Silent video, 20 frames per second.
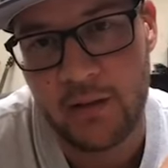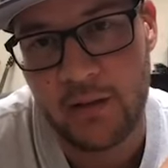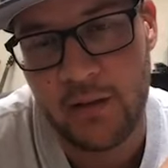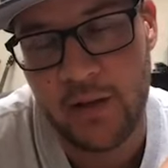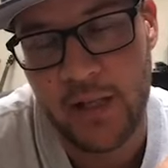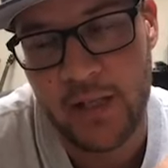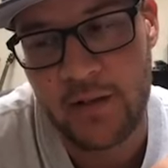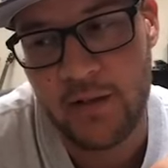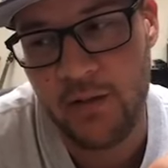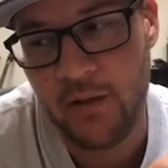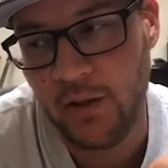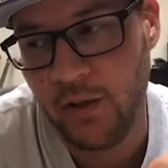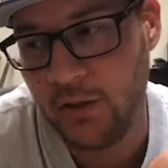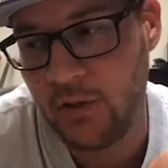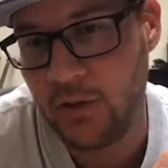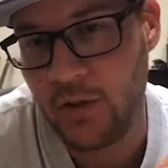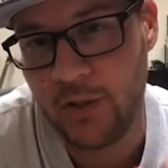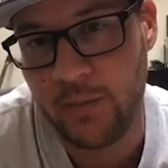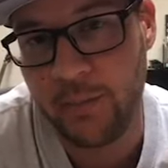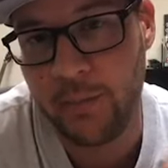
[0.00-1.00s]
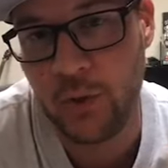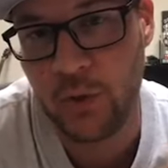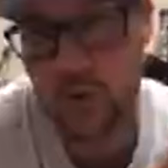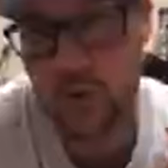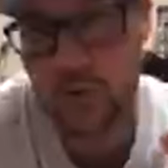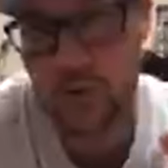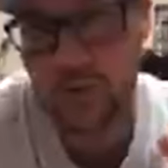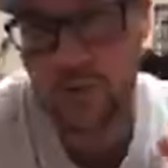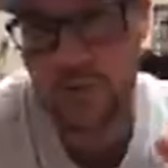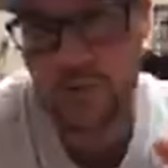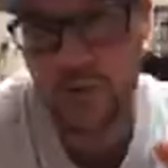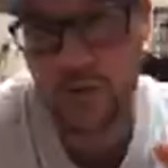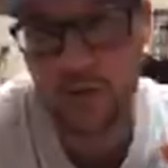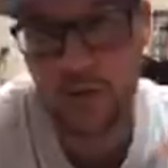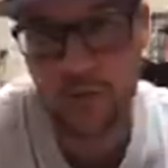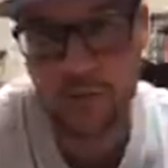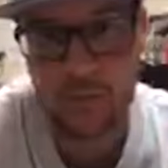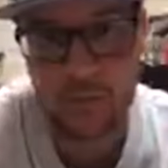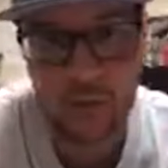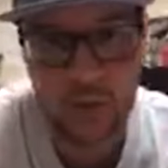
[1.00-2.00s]
There's not support
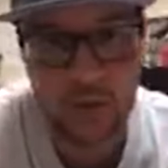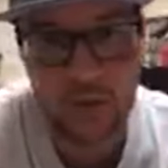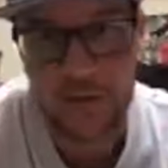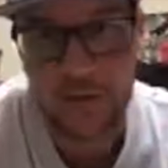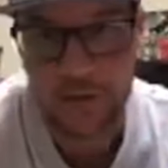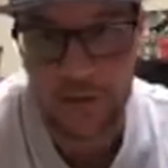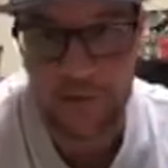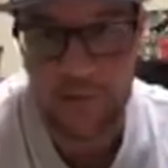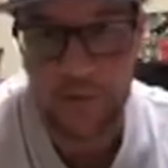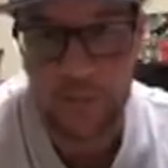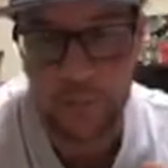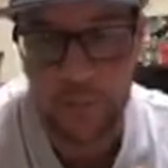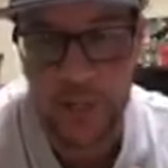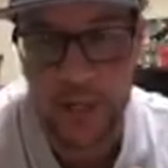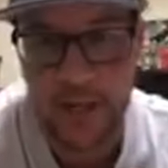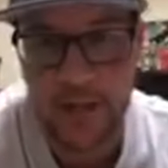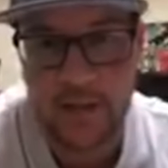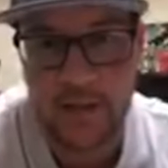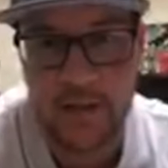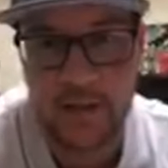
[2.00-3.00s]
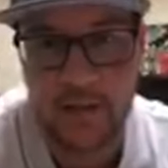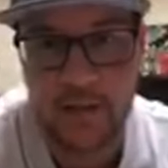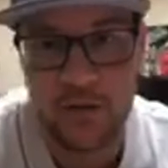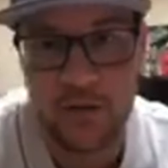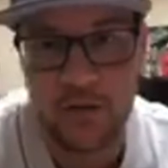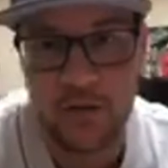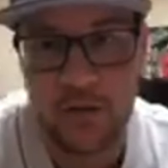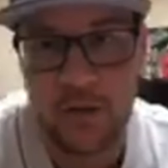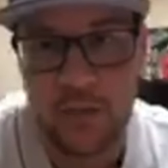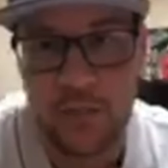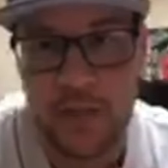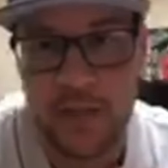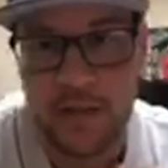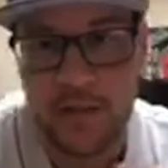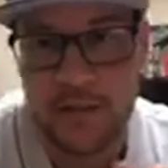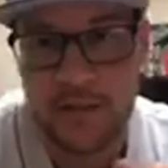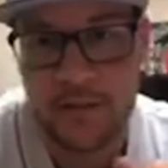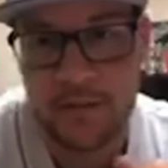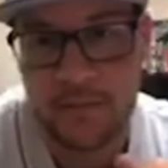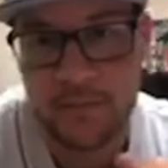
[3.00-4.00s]
for all the different brands at the Euro
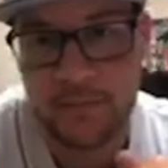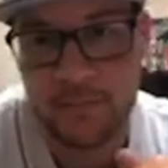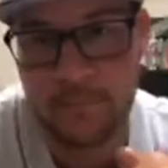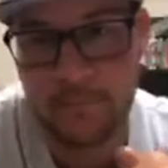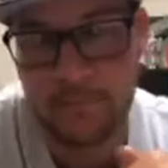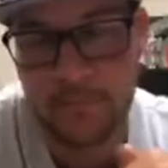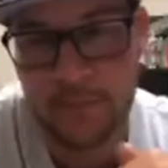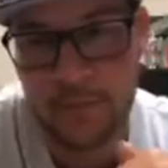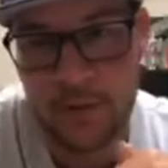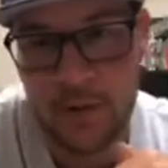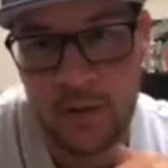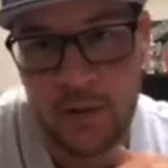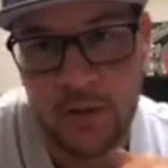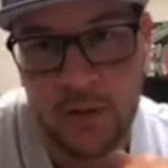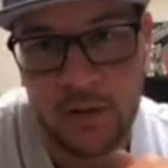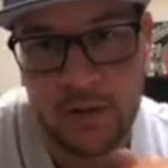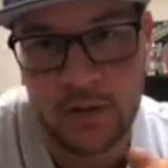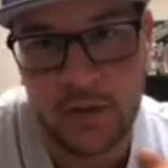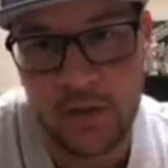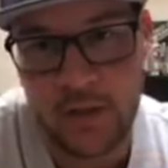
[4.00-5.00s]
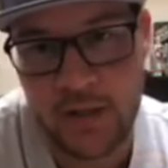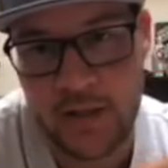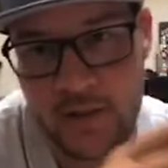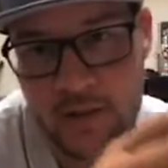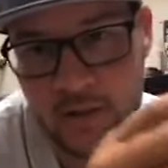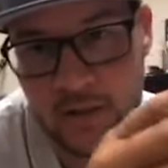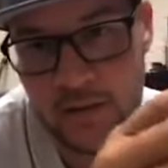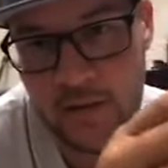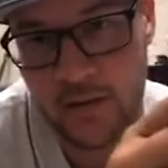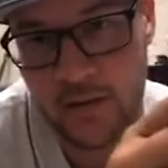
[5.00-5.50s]
Bs. So there's